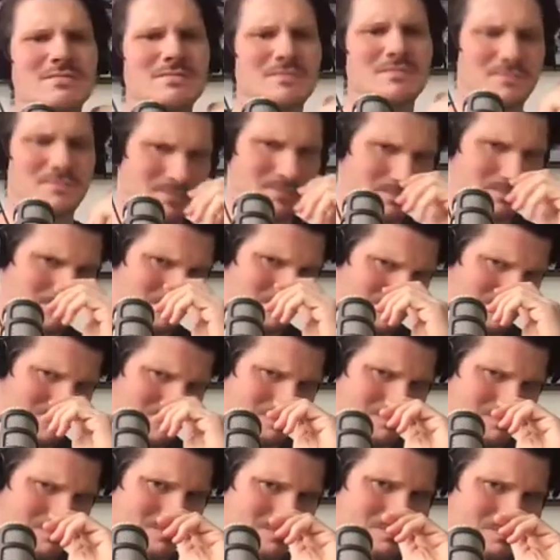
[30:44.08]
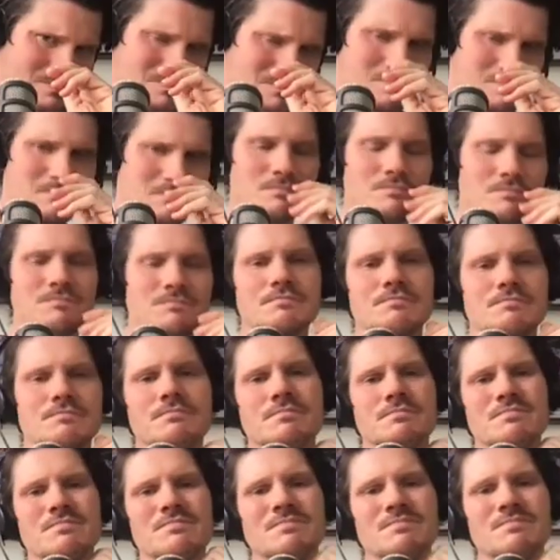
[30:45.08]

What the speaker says: that the process is the punishment,